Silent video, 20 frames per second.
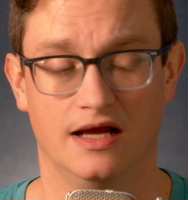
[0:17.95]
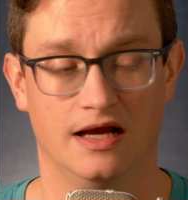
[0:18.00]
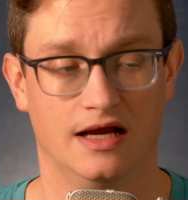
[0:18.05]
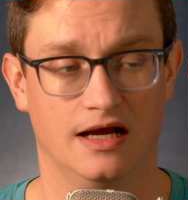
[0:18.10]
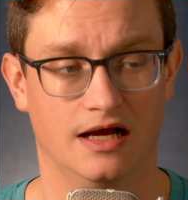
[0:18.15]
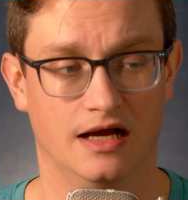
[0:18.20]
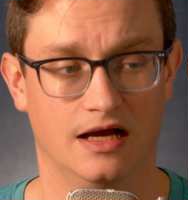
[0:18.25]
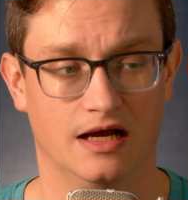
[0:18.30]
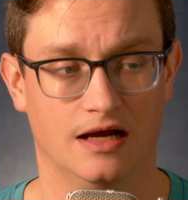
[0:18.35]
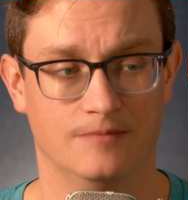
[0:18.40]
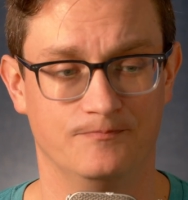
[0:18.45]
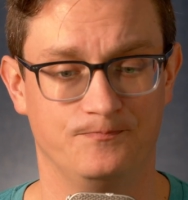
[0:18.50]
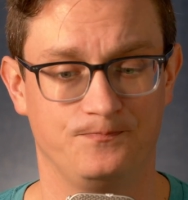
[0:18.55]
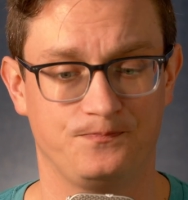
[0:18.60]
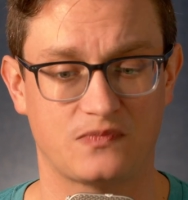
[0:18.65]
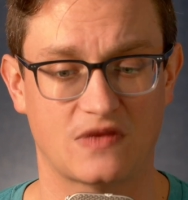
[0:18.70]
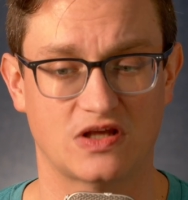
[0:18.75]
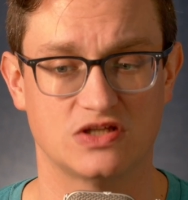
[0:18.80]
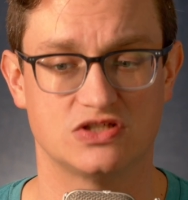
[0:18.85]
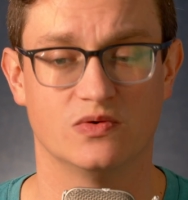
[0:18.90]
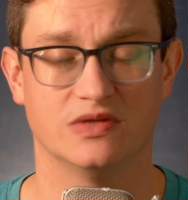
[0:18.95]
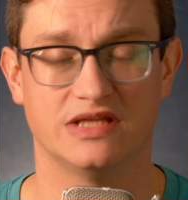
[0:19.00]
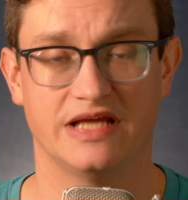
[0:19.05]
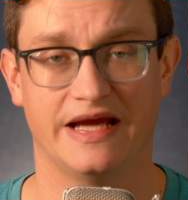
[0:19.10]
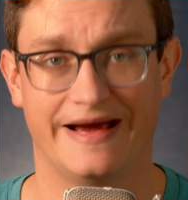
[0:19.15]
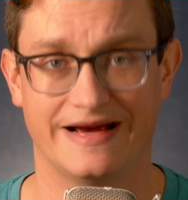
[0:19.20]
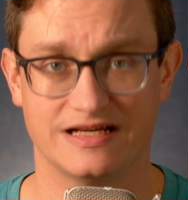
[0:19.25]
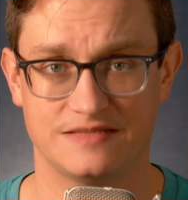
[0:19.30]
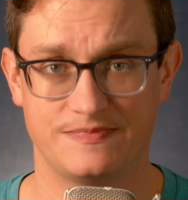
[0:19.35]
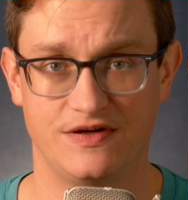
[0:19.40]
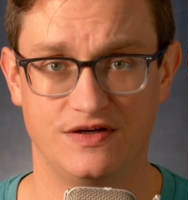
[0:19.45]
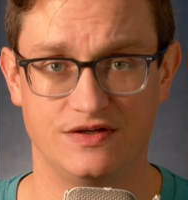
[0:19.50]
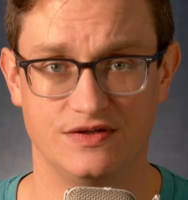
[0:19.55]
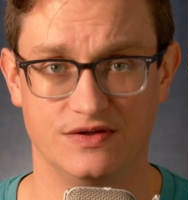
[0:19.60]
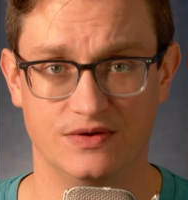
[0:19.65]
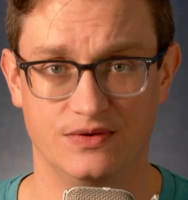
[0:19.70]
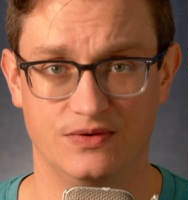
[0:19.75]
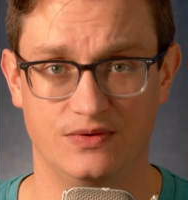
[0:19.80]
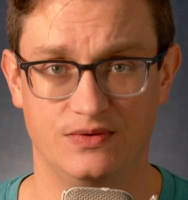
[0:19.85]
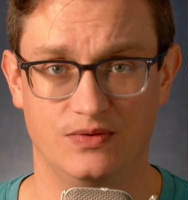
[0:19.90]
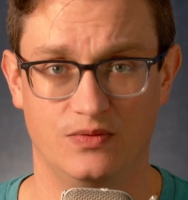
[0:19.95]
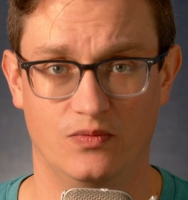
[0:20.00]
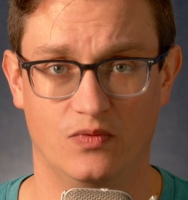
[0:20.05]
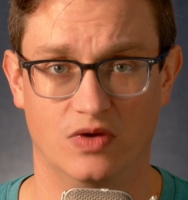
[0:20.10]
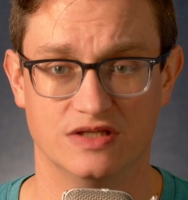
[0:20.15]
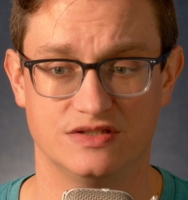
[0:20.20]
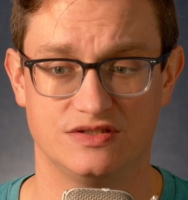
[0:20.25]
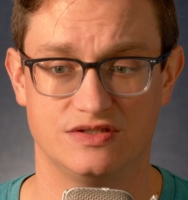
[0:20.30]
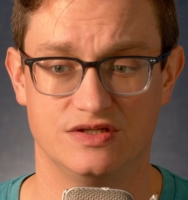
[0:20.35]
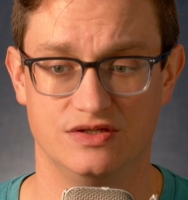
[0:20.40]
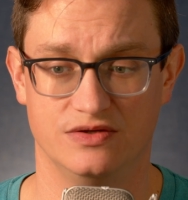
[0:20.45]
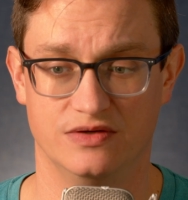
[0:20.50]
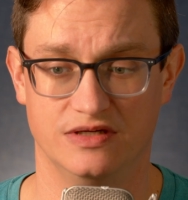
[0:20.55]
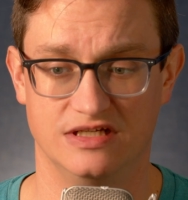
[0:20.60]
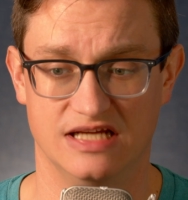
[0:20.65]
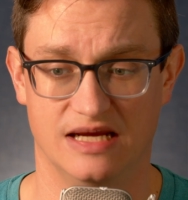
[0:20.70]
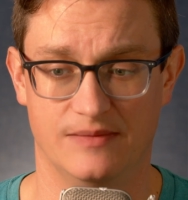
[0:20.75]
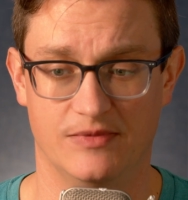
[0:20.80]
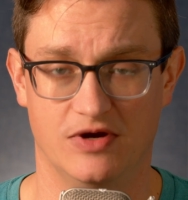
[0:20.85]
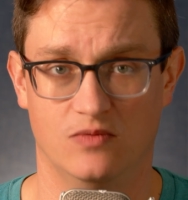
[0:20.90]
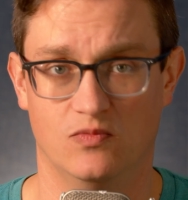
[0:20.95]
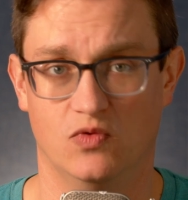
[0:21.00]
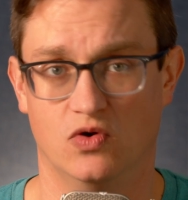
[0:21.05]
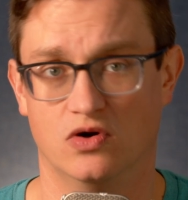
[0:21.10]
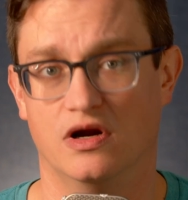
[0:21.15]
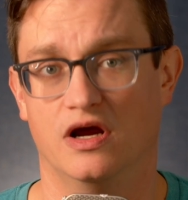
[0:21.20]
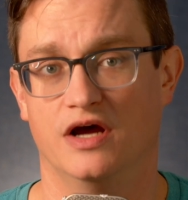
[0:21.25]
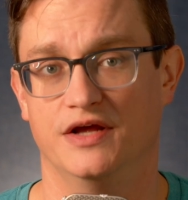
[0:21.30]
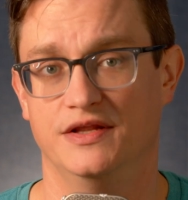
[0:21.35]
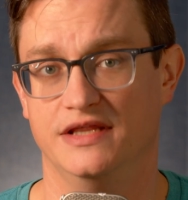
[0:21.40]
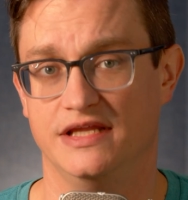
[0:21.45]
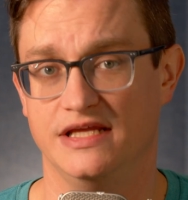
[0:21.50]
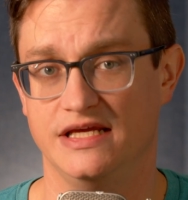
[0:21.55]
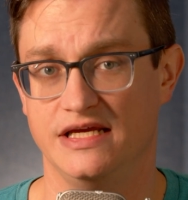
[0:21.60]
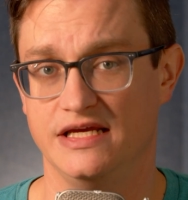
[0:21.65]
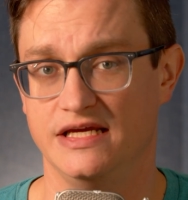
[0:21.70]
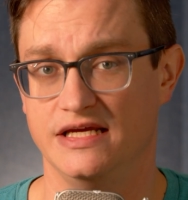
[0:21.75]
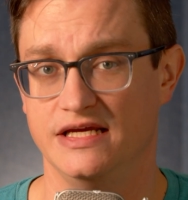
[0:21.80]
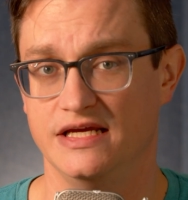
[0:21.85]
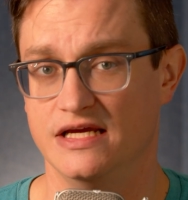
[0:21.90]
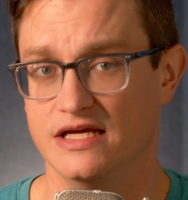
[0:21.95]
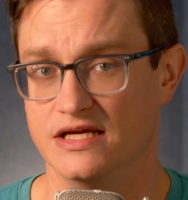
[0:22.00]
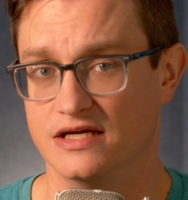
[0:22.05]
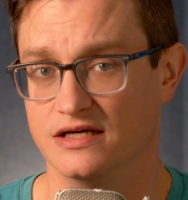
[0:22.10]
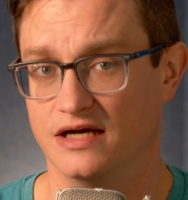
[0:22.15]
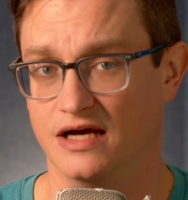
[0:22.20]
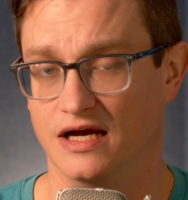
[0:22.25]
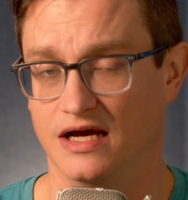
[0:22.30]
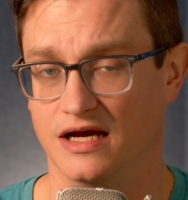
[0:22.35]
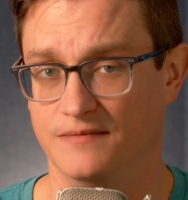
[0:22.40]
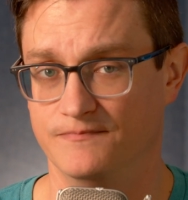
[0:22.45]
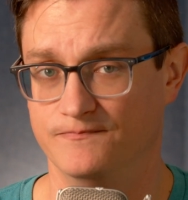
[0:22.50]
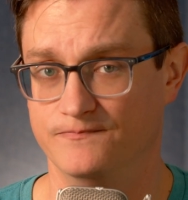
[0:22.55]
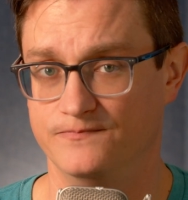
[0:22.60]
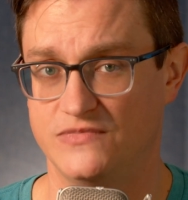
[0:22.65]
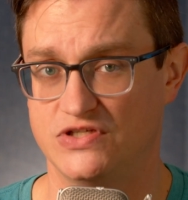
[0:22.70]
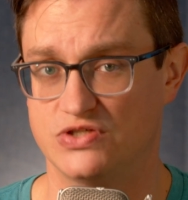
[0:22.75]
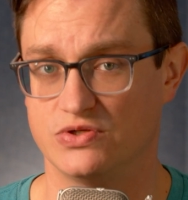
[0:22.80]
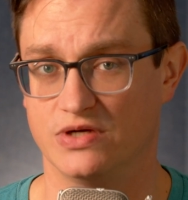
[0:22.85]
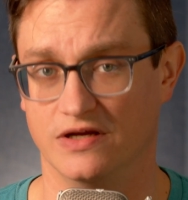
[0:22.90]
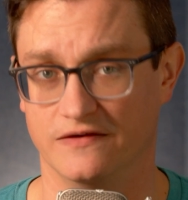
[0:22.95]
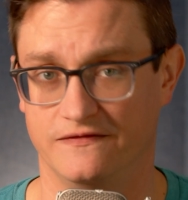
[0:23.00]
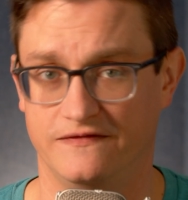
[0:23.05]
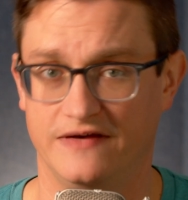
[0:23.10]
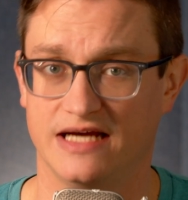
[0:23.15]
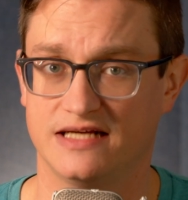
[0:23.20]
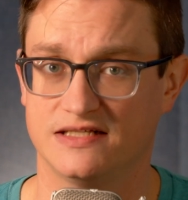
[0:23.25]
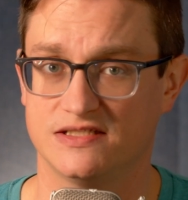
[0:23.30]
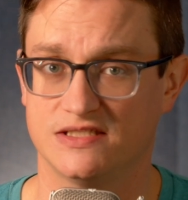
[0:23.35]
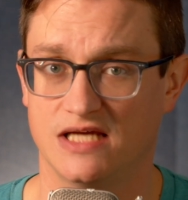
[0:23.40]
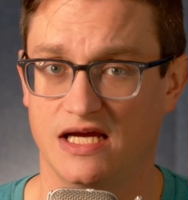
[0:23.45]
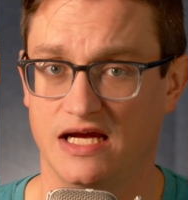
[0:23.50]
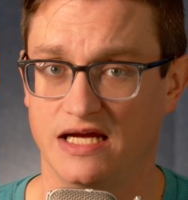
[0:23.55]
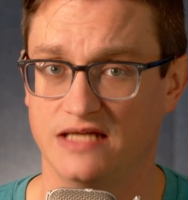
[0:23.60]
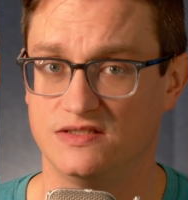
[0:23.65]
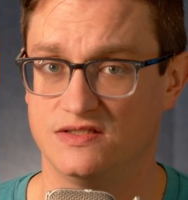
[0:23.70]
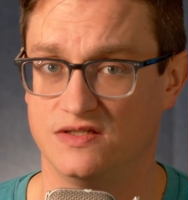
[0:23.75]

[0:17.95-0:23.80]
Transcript: So what they asked me to do was to do a demo more on the string effects side.